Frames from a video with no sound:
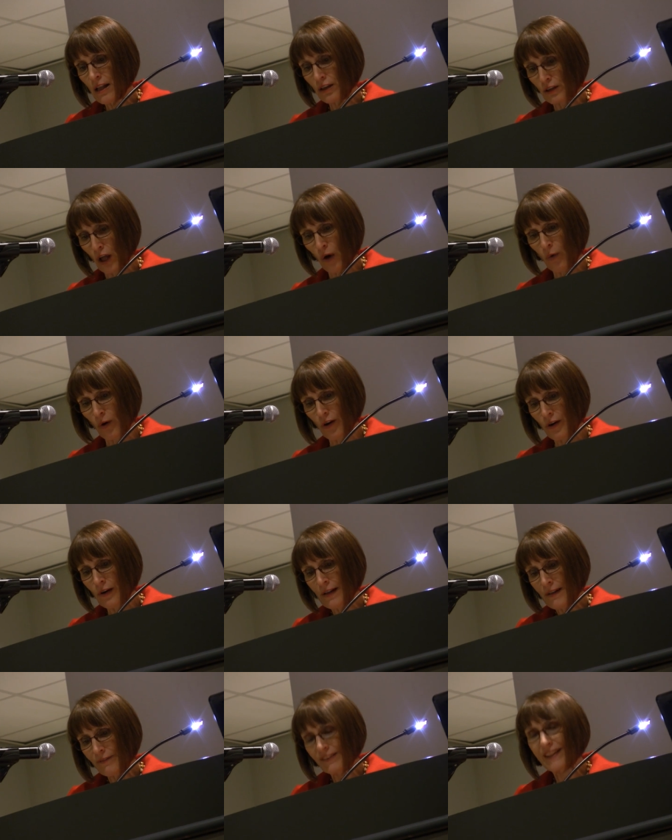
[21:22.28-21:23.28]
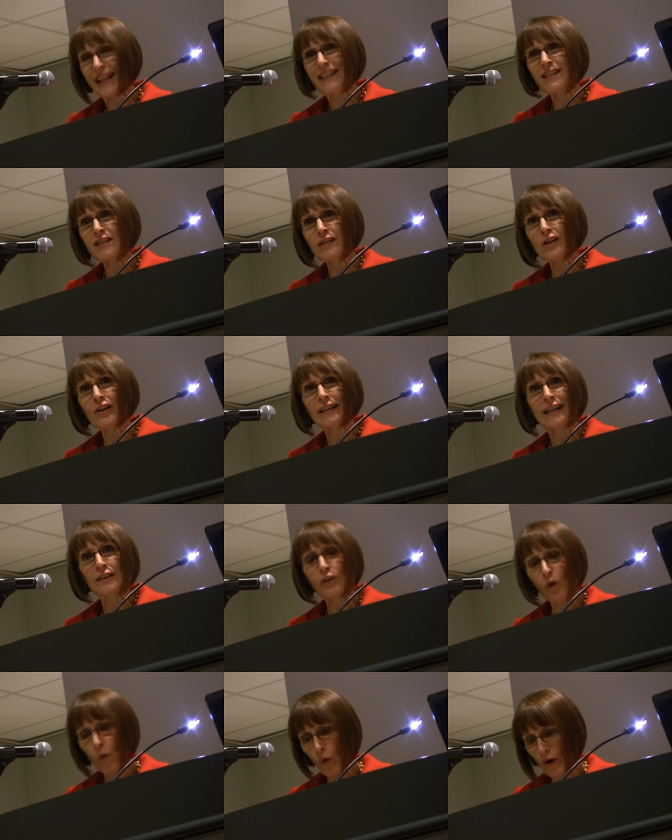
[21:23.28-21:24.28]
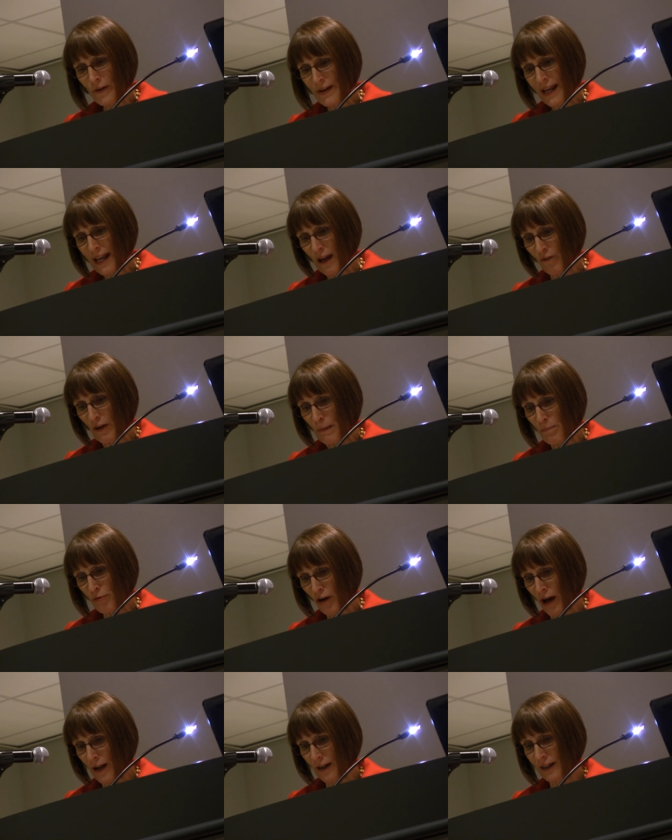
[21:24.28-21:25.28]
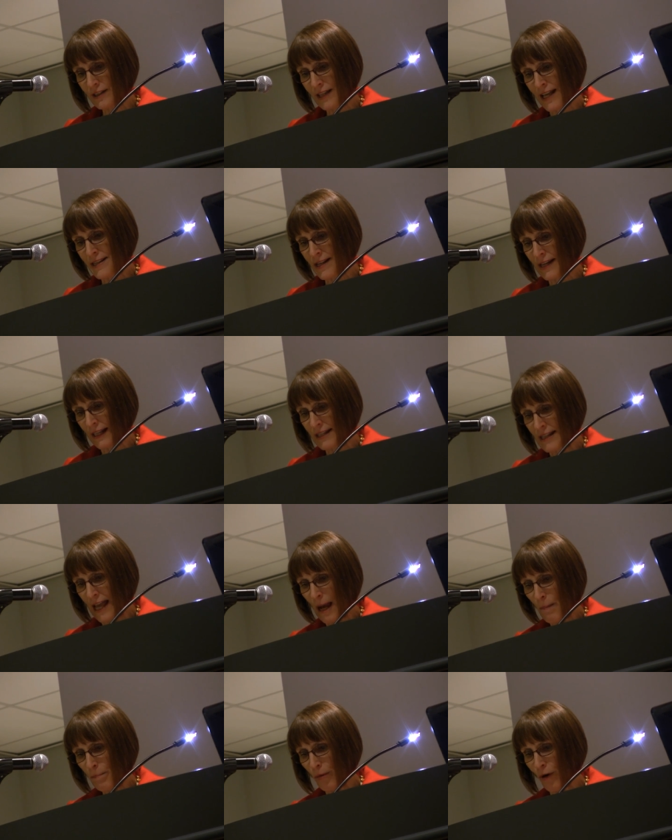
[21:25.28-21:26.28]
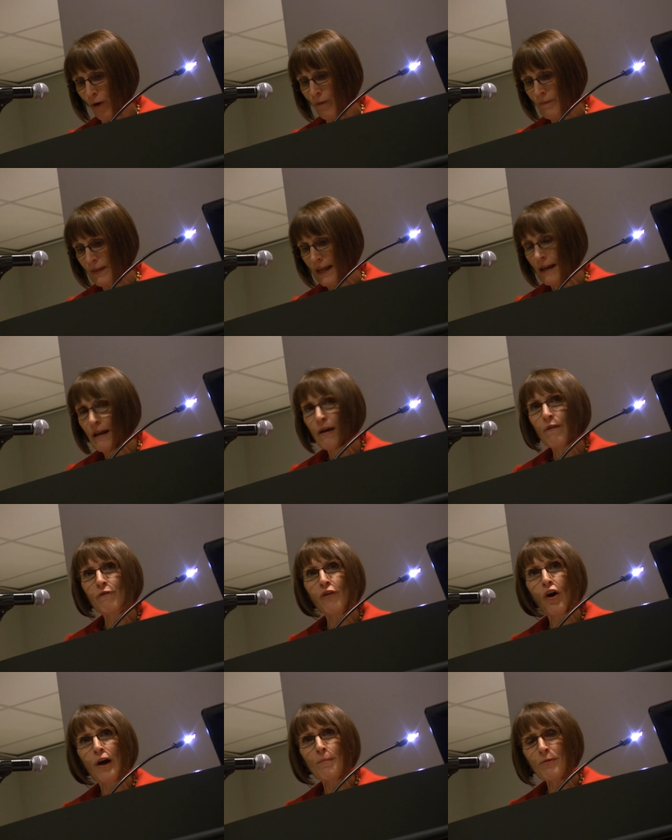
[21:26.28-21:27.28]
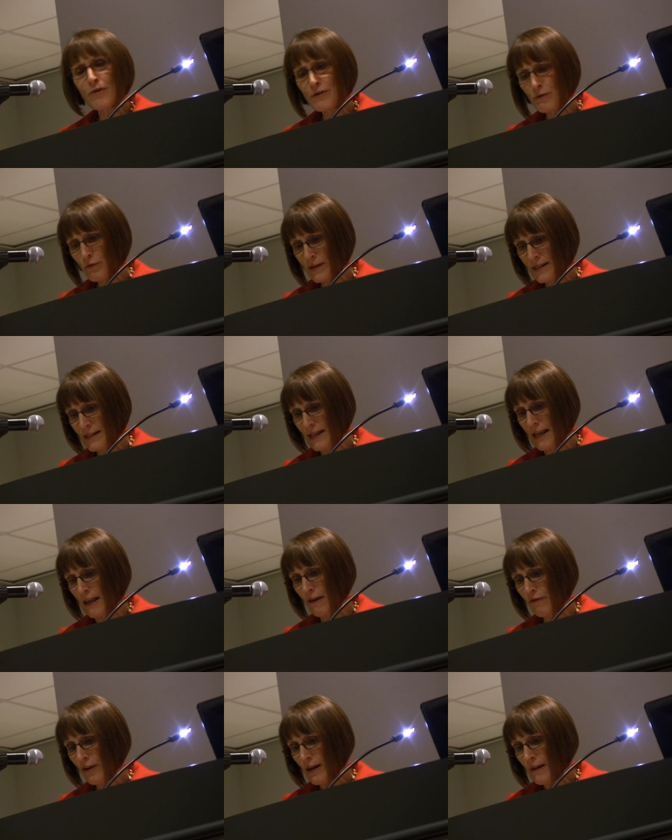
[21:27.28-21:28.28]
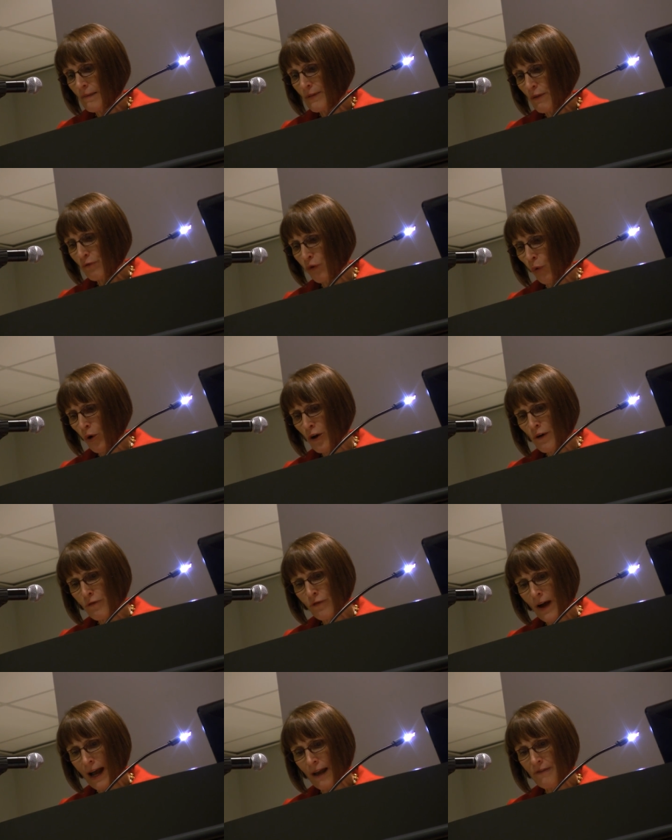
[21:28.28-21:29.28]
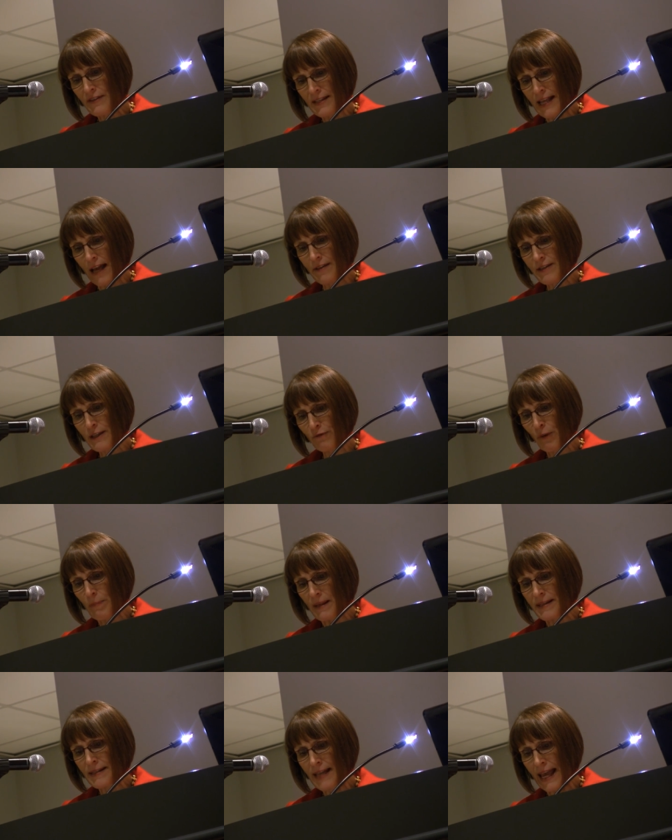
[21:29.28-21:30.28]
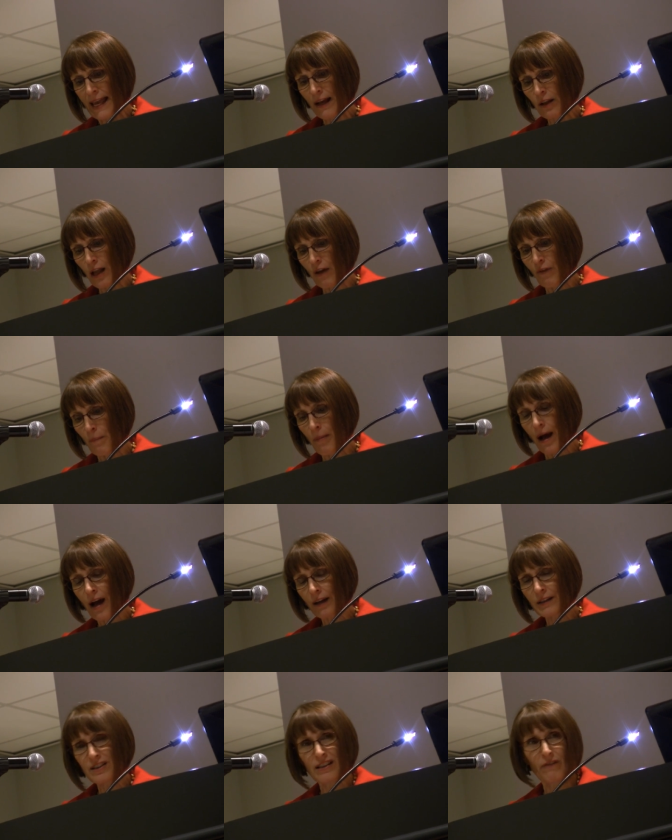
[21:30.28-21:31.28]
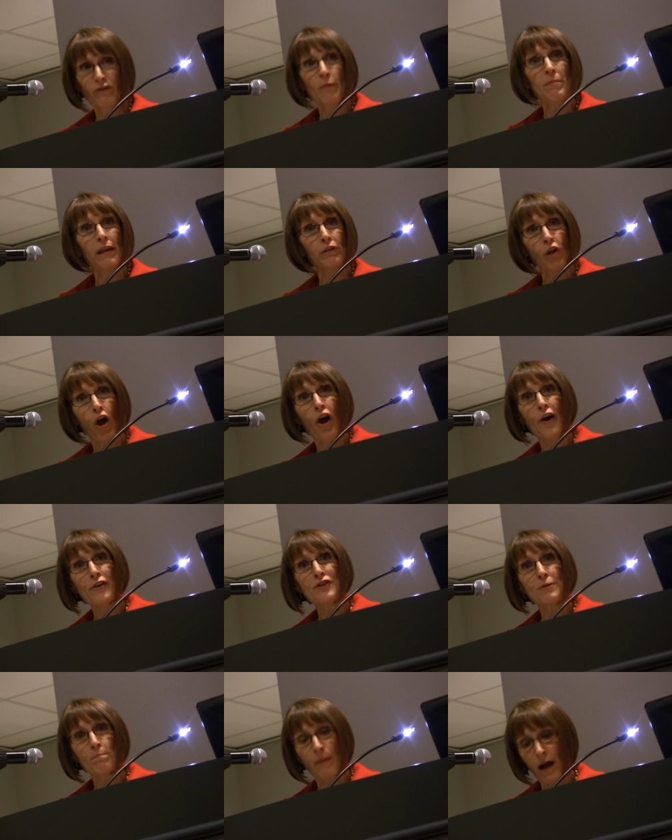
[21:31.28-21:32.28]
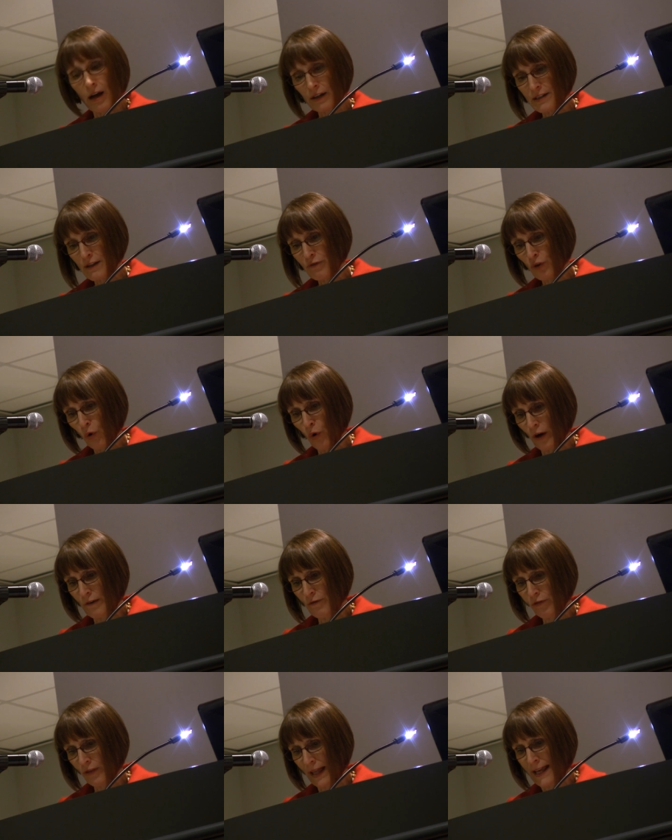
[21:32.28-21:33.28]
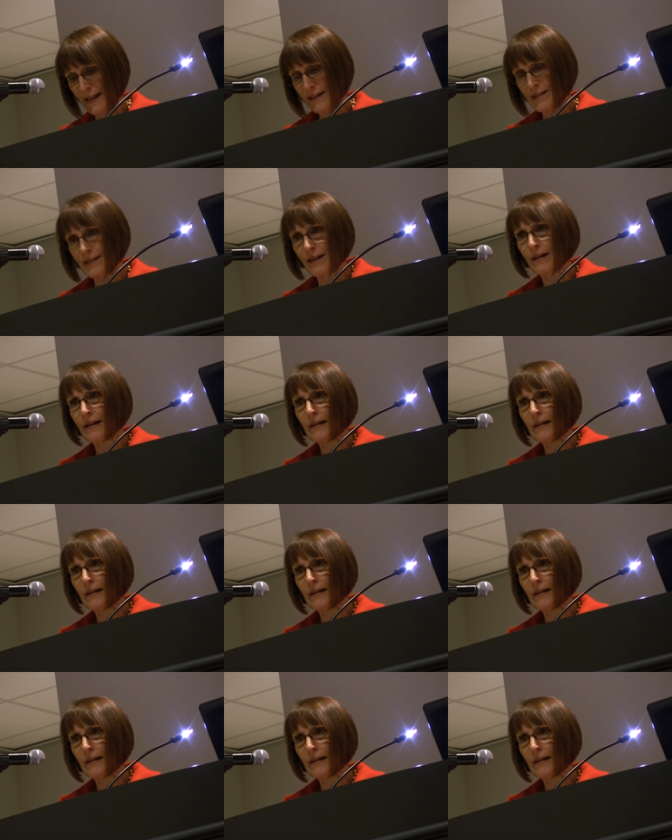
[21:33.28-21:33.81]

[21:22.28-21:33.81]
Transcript: lower. Let's look at corn-heavy products as an example. Farmers receive four or five cents from the sale of a box, from the large box of corn flakes.